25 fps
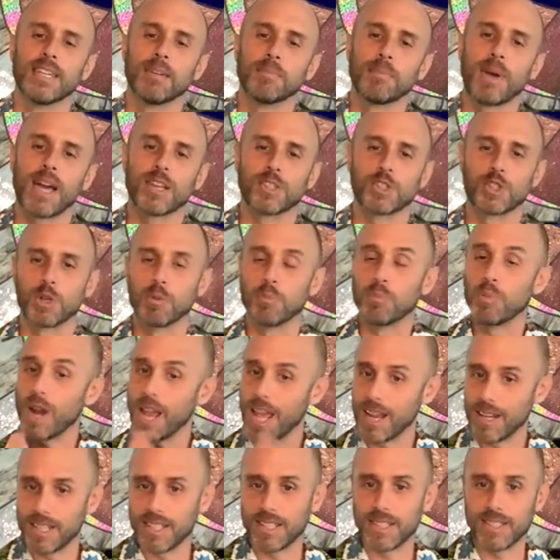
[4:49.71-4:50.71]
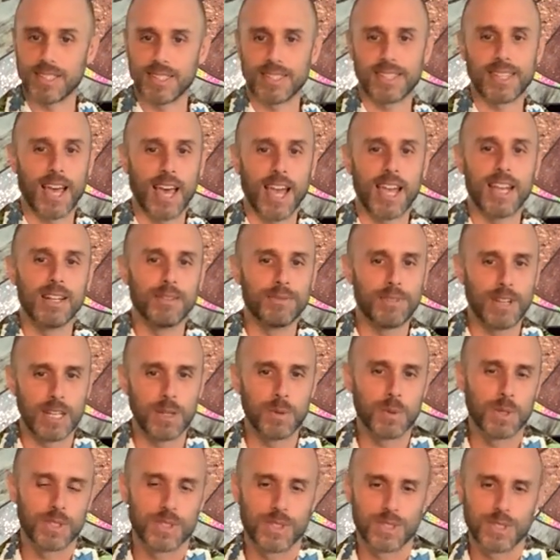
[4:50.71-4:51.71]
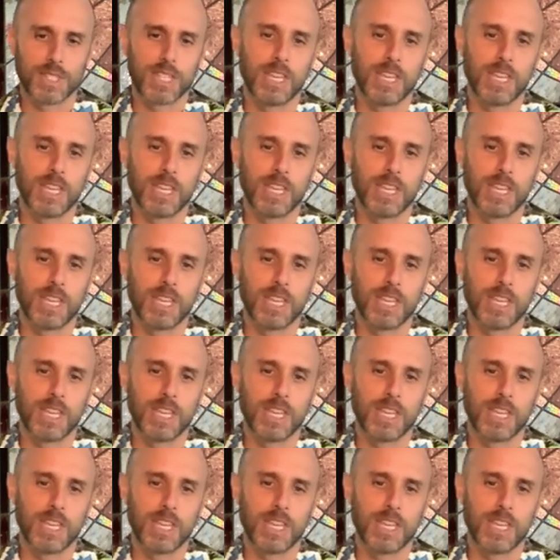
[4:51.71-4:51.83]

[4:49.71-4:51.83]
Pastor Brandon's sign, if anyone's